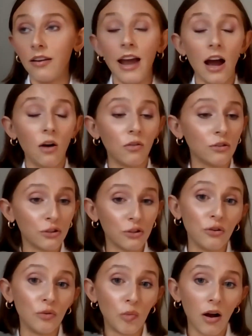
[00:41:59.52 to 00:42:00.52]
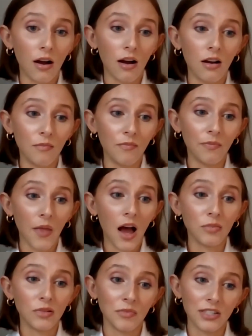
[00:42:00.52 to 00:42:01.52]
Now there's a new
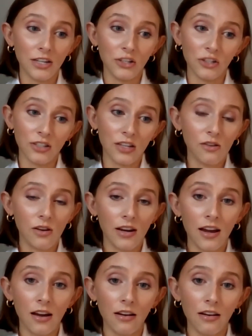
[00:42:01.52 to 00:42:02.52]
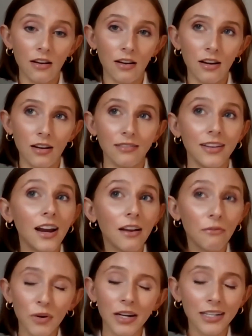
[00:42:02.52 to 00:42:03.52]
optimization that you can add. Not
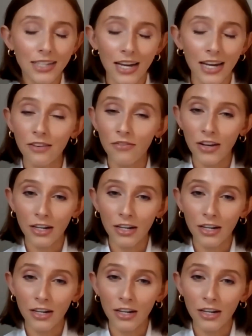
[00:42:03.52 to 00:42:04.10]
everyone can take